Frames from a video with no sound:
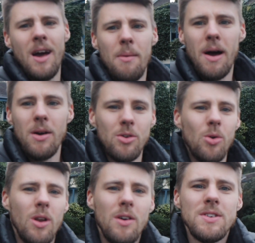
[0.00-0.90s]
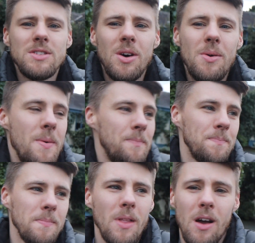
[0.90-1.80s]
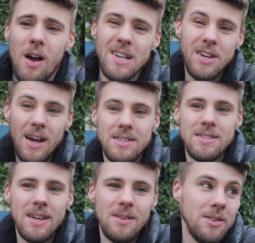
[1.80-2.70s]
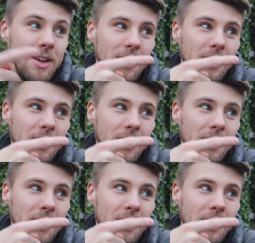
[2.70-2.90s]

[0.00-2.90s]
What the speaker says: about coilovers. So as I said,